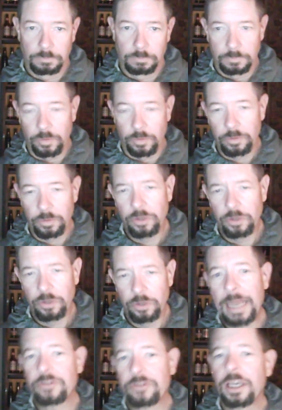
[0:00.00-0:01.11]
Don't use
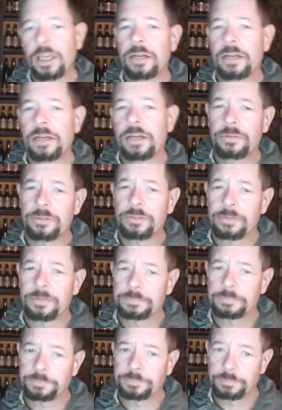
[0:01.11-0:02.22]
back channels.
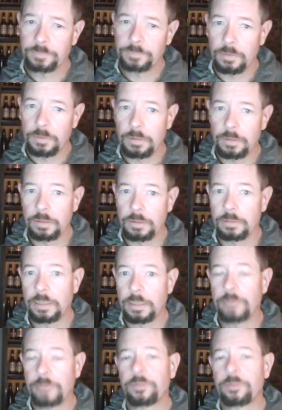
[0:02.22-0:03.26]
And